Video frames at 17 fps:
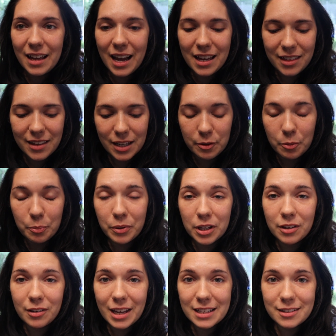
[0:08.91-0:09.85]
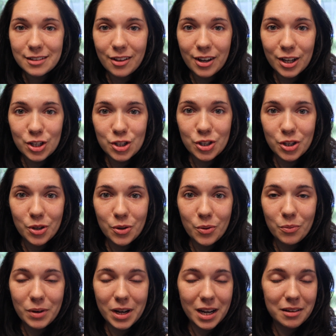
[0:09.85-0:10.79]
I thought I would bring you guys along and show
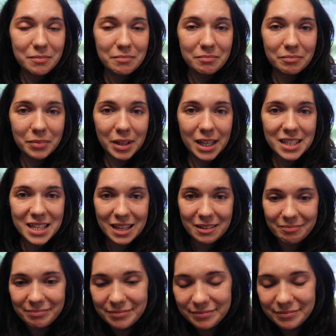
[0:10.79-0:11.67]
you what I'm planting.